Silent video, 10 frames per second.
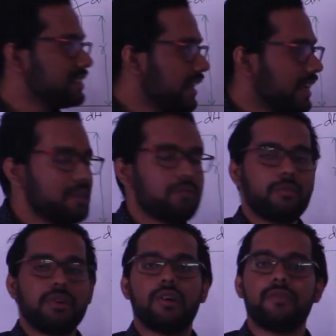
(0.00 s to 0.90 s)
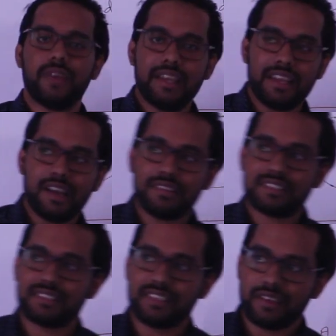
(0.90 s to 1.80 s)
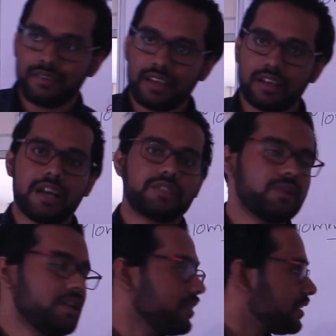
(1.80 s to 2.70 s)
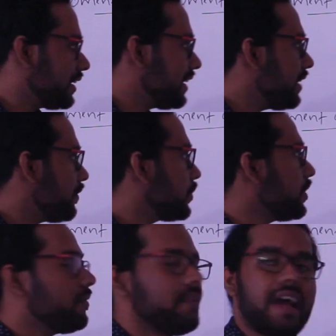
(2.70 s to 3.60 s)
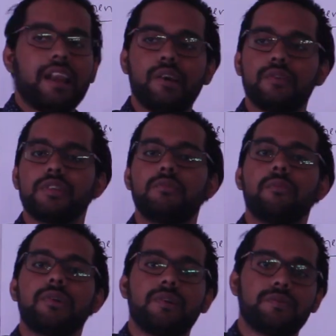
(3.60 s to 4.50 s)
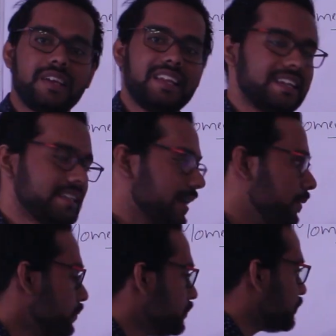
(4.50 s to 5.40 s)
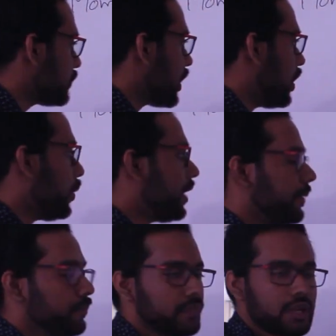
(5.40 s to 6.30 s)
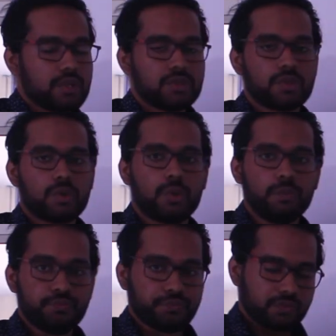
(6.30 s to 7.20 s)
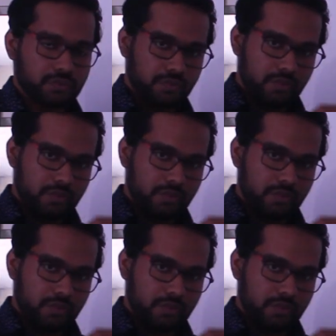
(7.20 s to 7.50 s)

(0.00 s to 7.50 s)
second moment of area is actually will give you the value of the moment of inertia. Okay, so